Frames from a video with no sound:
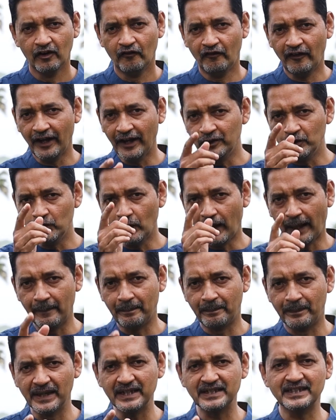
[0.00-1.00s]
When you
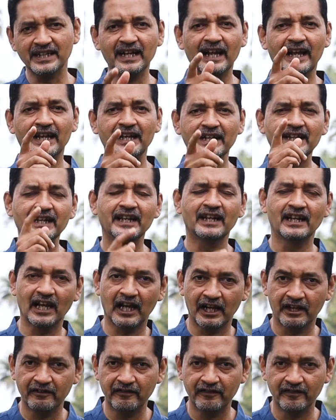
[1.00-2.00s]
appreciate anything in
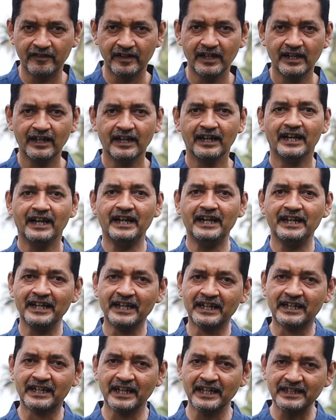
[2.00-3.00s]
life, it
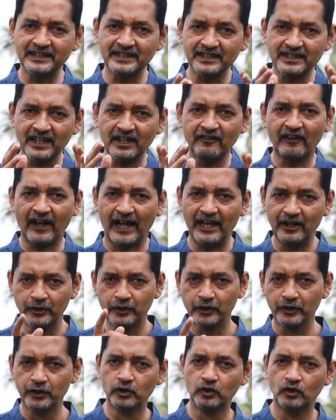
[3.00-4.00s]
increases in value
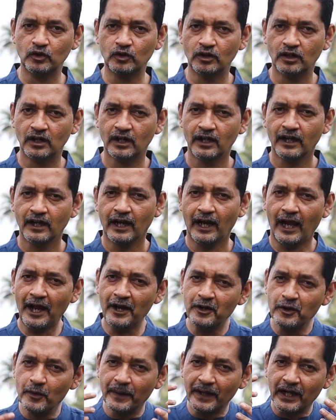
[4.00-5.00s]
to you
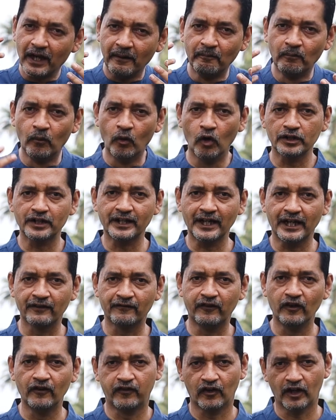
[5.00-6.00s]
and you become more
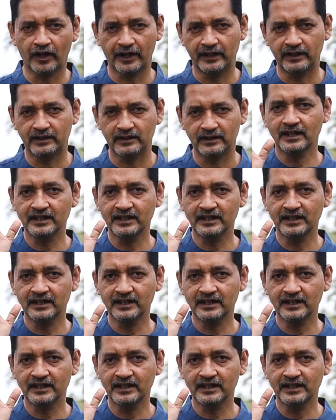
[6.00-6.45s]
thankful for it.